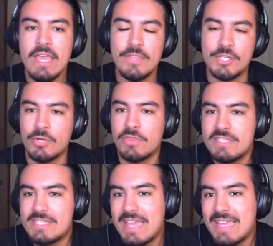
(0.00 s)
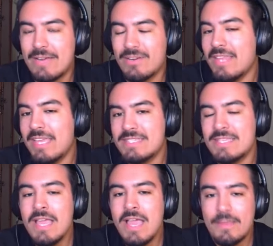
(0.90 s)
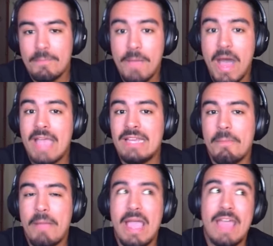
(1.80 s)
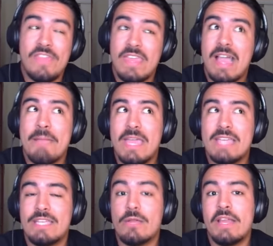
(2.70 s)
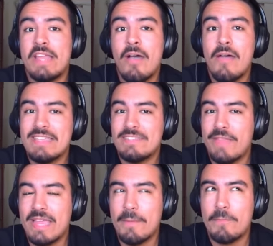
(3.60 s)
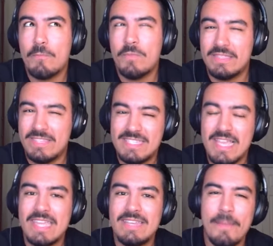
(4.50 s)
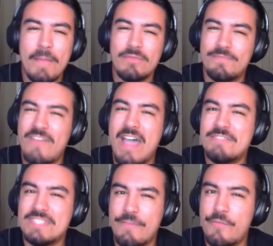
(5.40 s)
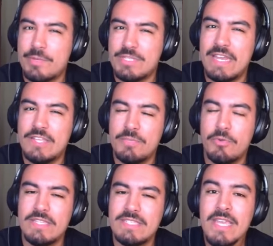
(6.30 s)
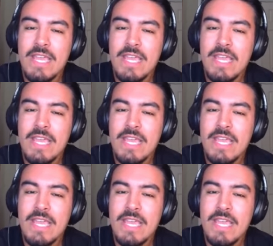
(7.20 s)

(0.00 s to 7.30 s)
the truth is that Kari Lake is behind him by, I think, I'm guessing right now, as of like the second, about 5 to 7 percentage points.